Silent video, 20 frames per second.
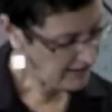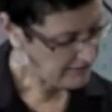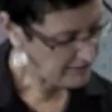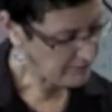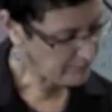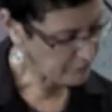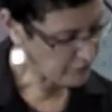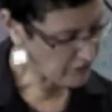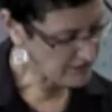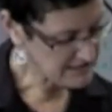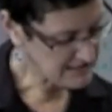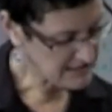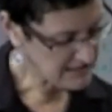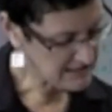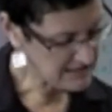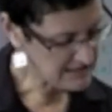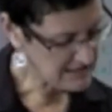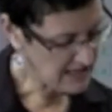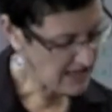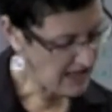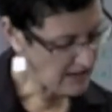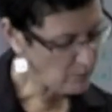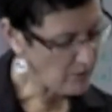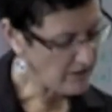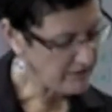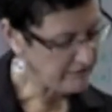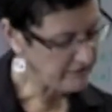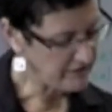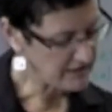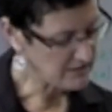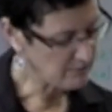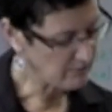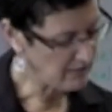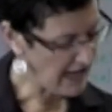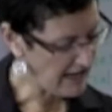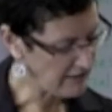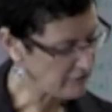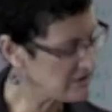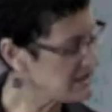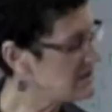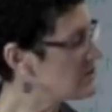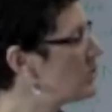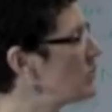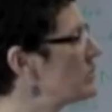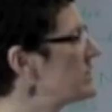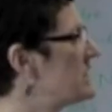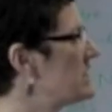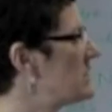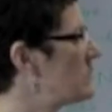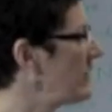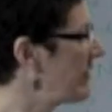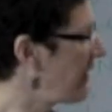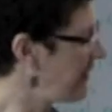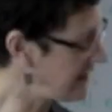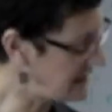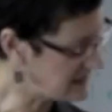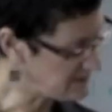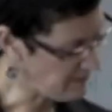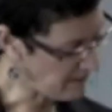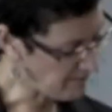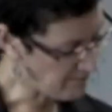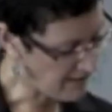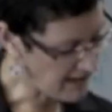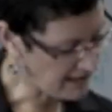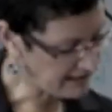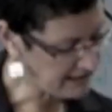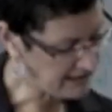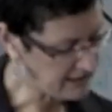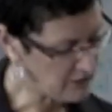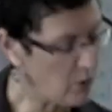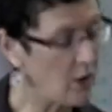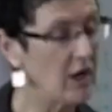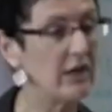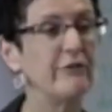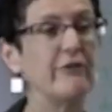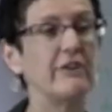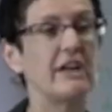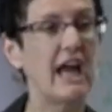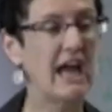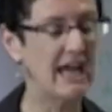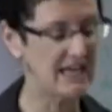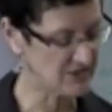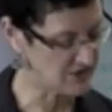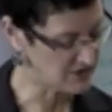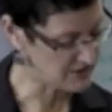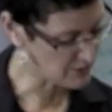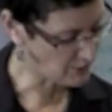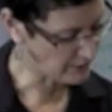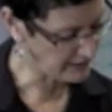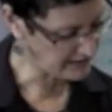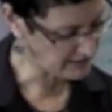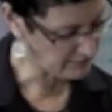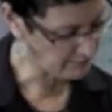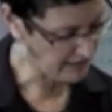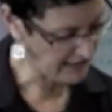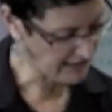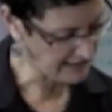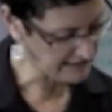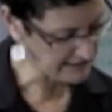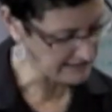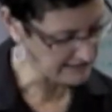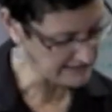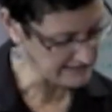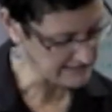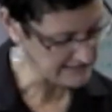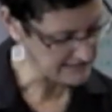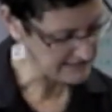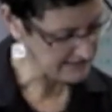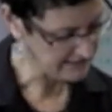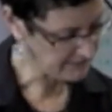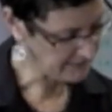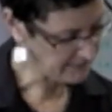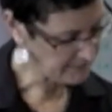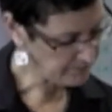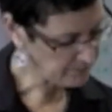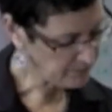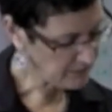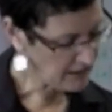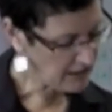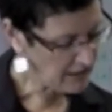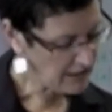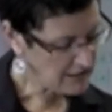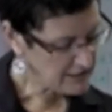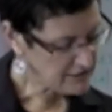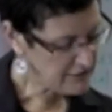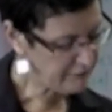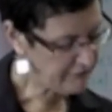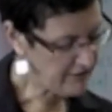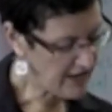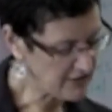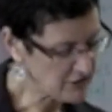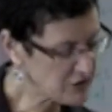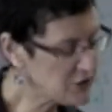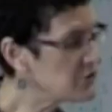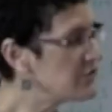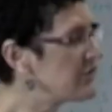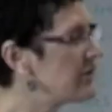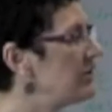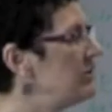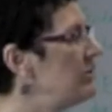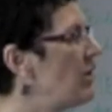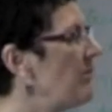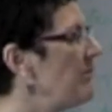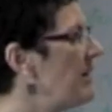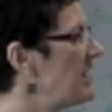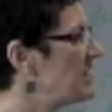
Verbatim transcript: the process and where the victim lacked resources, whether these be money, qualifications or independence. she found too that not